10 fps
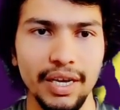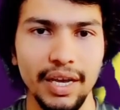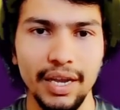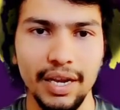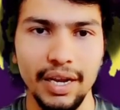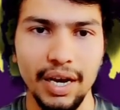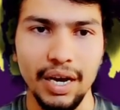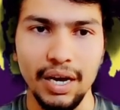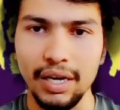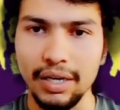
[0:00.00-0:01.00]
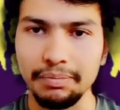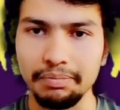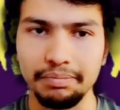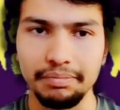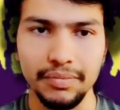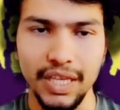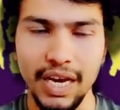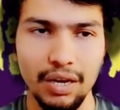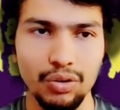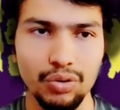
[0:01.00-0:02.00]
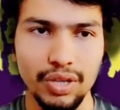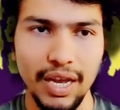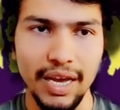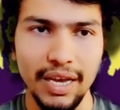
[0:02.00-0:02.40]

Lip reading: And yeah, looks like